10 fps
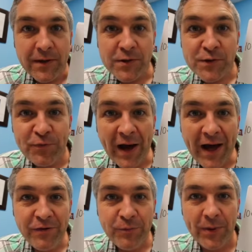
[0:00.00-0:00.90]
There's
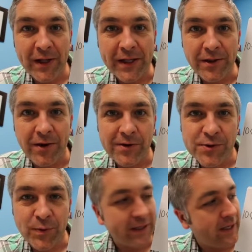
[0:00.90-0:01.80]
5 playing
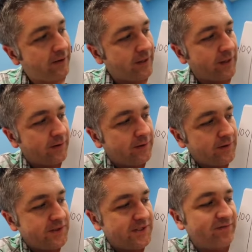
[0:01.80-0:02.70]
cards written out here.
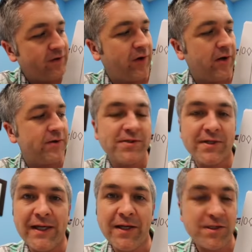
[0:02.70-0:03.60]
7 of hearts,
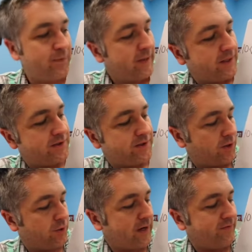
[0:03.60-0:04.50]
King of spades,
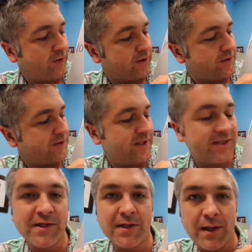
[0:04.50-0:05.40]
3 of hearts,
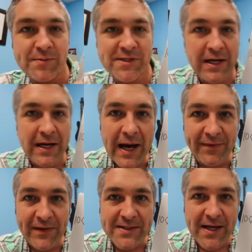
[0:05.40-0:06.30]
6 of clubs,
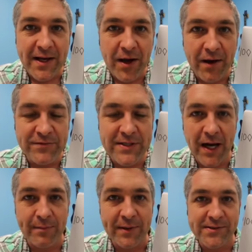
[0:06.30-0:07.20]
and the 10 of
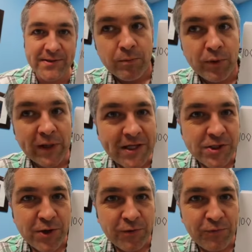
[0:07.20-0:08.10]
diamonds.
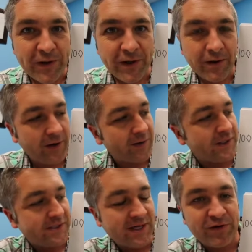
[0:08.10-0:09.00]
Place your finger on
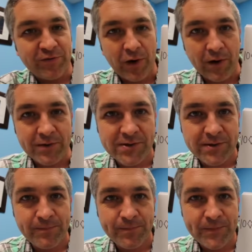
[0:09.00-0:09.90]
the 7 of
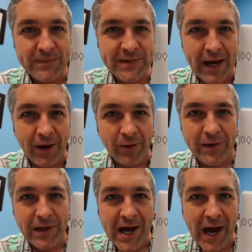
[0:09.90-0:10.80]
hearts. Now,
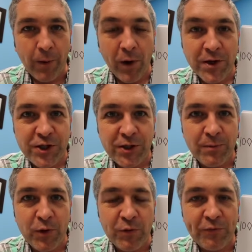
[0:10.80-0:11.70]
I want you to
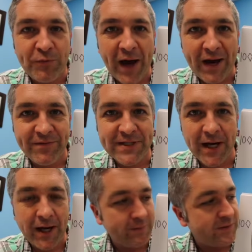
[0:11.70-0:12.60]
move 5
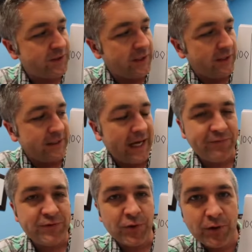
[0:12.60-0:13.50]
times,
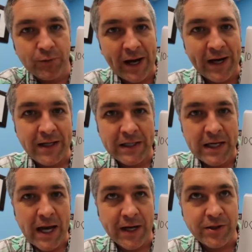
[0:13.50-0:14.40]
left or right,
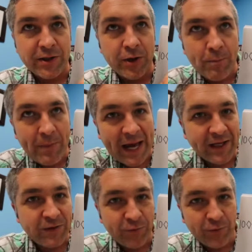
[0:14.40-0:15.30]
and you can go
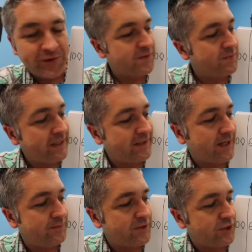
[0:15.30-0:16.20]
back and forth as many
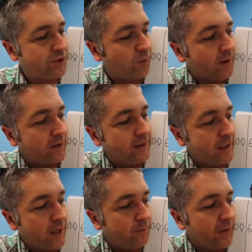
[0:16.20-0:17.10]
times as you want,
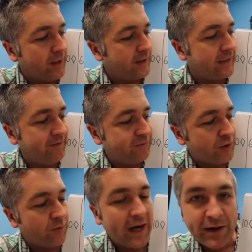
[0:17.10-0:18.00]
but left
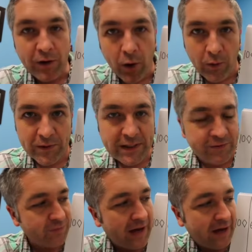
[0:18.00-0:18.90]
or right, only
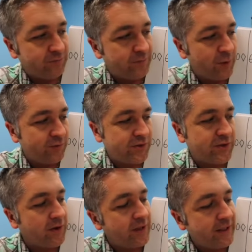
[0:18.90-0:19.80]
5 moves.
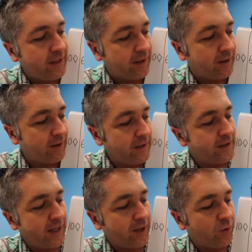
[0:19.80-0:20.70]
Starting here,
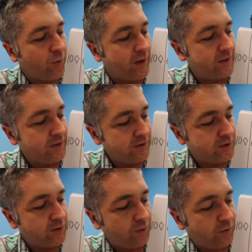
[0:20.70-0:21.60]
count 1,
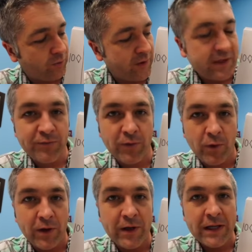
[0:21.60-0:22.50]
2, 3,
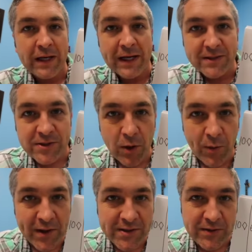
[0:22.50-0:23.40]
4, and so
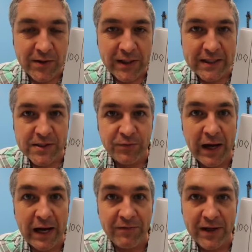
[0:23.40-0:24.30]
on until you get to
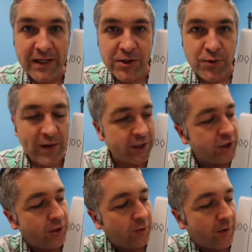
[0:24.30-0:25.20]
5. Any
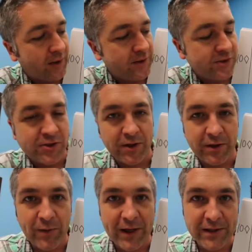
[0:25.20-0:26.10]
direction you want,
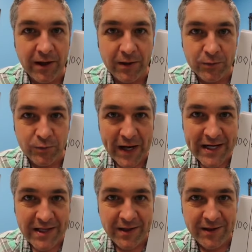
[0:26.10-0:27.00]
starting right there.
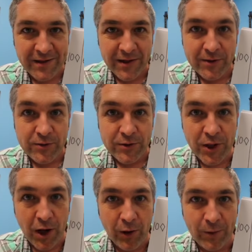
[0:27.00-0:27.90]
Ready?
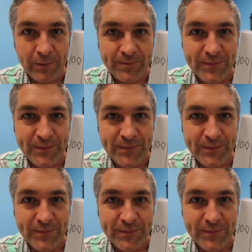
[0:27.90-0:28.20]
Go.